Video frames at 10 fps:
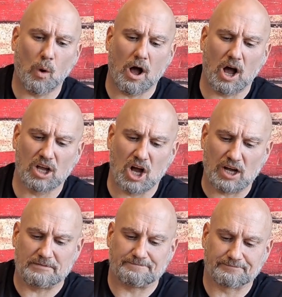A
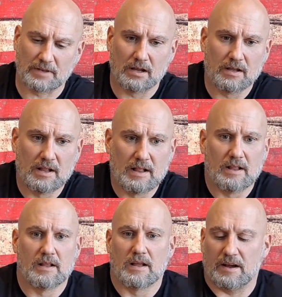gun,
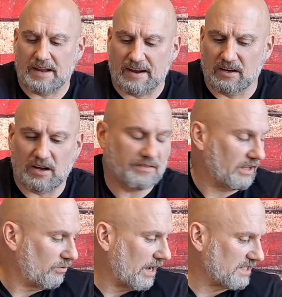an air gun
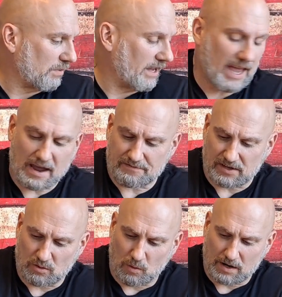that you guys might have
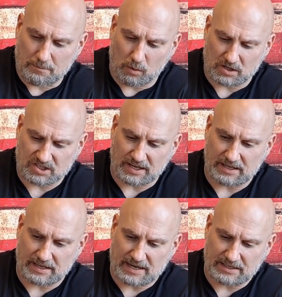that you want to bore
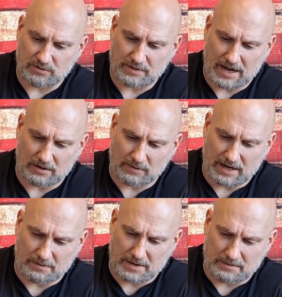sight, and I do not
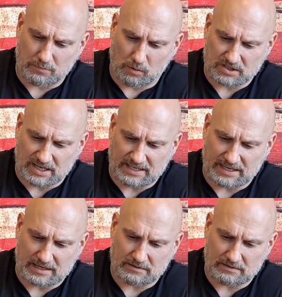recommend bore sighting it